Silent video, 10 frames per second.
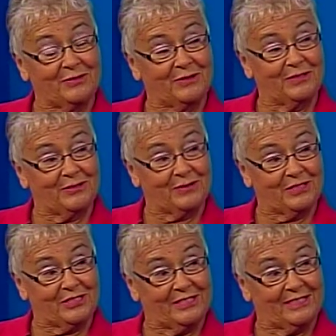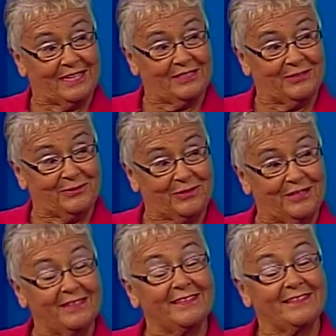with the Christians on tour,